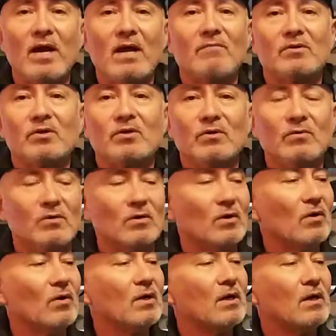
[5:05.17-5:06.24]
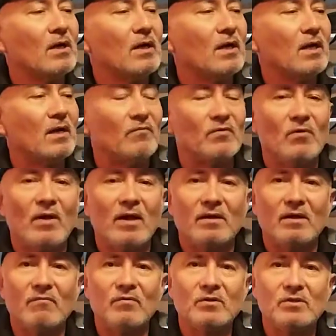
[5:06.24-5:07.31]
have a tuner, if
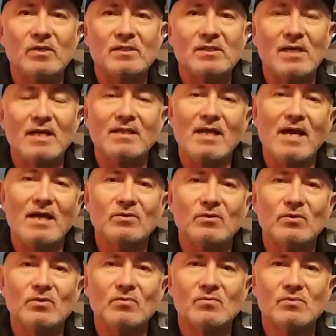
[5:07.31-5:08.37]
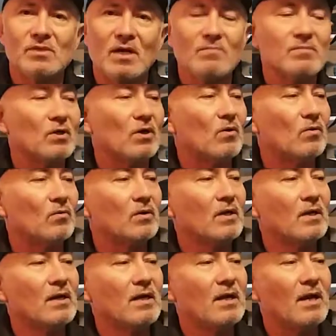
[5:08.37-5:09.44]
you just set that to some tone,
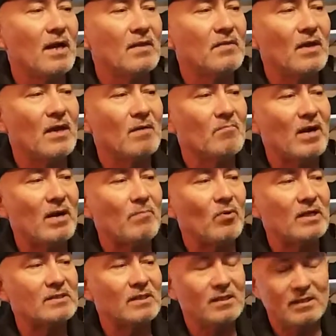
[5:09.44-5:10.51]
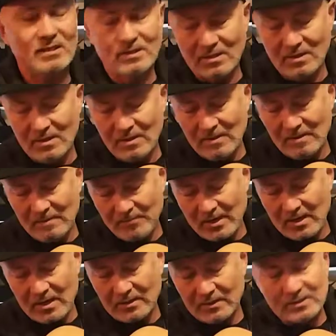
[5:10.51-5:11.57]
and then by pressing
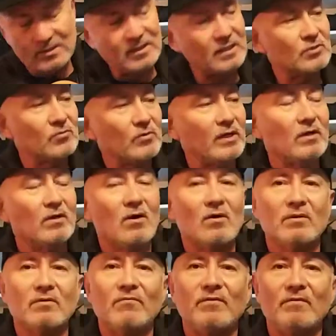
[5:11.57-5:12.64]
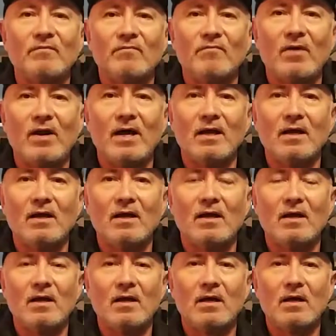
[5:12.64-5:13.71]
the sixth string on the fifth fret,
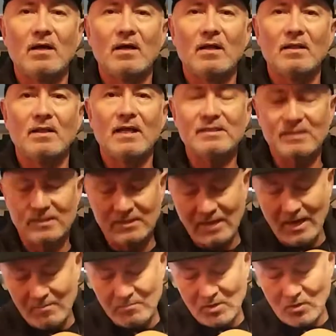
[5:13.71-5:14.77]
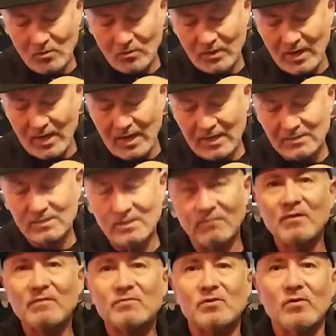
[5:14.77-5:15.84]
that's the same note as the
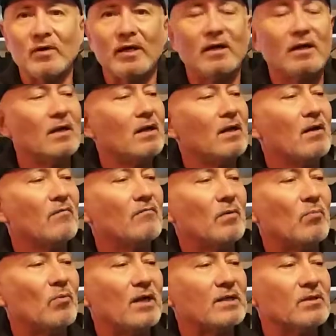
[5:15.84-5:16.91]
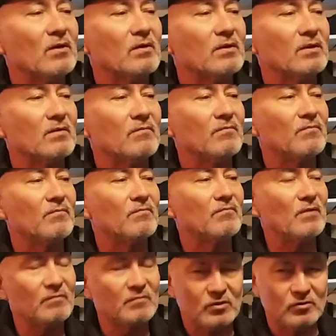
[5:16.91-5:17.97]
fifth string. If you press on the
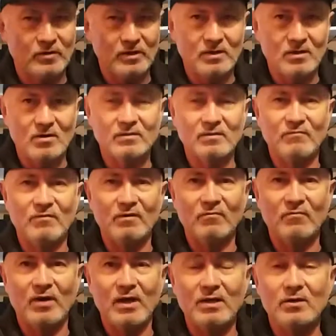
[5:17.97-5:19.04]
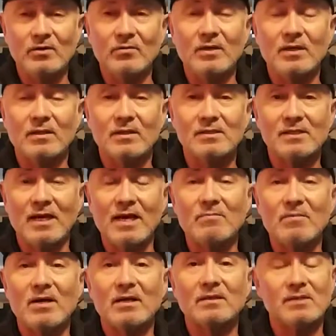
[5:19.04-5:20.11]
fifth string on the fifth fret, you get the
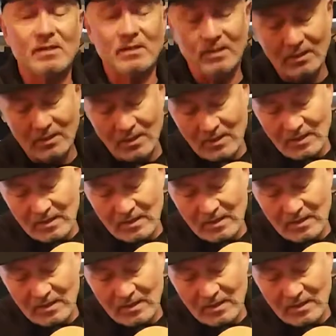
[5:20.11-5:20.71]
same as the